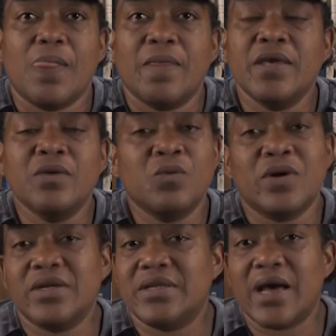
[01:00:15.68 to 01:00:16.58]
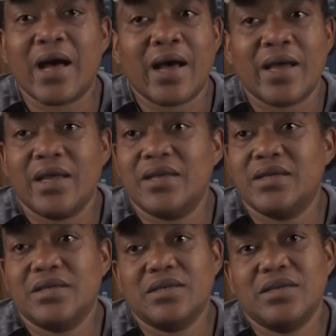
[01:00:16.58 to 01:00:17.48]
he didn't want to die,
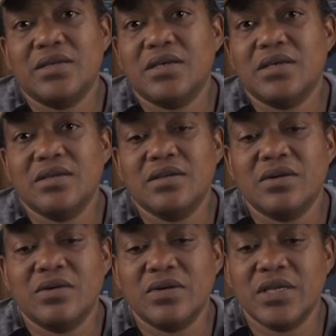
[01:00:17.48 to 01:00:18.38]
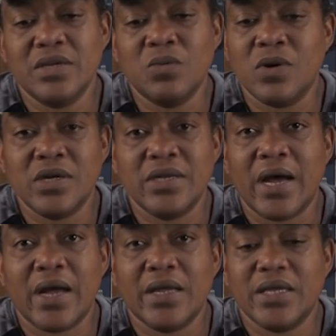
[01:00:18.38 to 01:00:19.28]
you know, he didn't want to
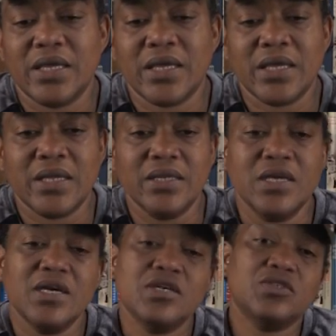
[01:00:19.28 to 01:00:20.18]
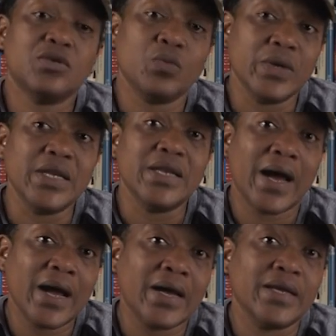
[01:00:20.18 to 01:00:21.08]
die. And so when he
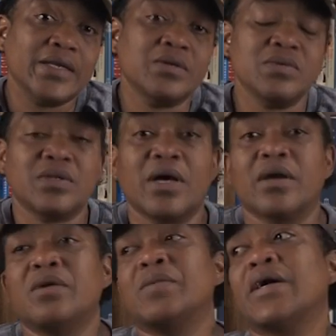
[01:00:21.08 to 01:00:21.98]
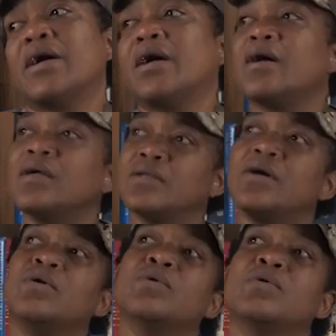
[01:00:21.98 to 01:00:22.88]
died, it was like, oh my God,
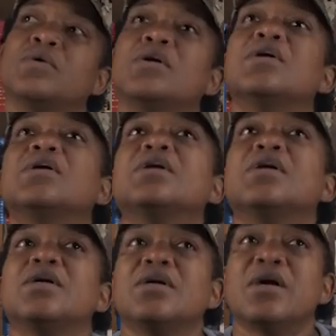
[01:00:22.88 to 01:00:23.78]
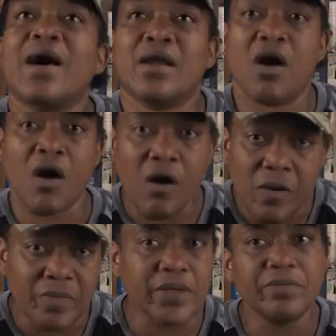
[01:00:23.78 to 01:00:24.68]
no, out of
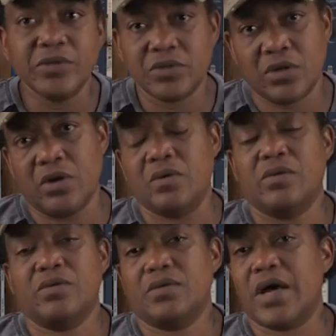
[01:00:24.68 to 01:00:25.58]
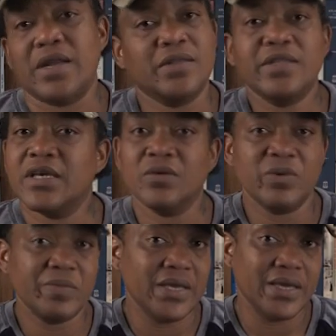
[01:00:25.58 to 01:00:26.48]
all people to go, I didn't think it
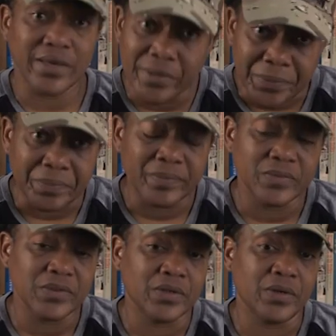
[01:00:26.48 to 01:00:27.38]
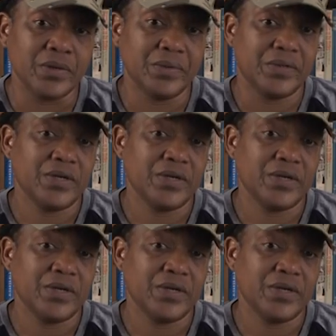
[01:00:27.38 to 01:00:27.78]
would be him, you know.